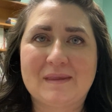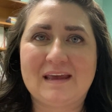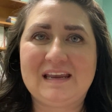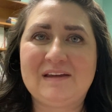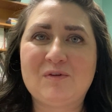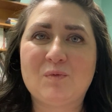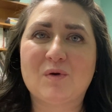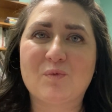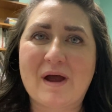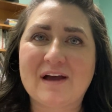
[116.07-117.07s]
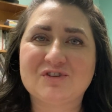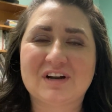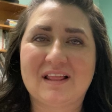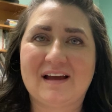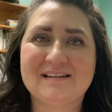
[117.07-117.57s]
And even what
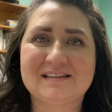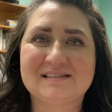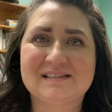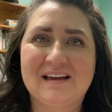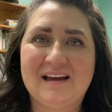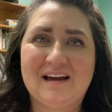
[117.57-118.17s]
rationalizes,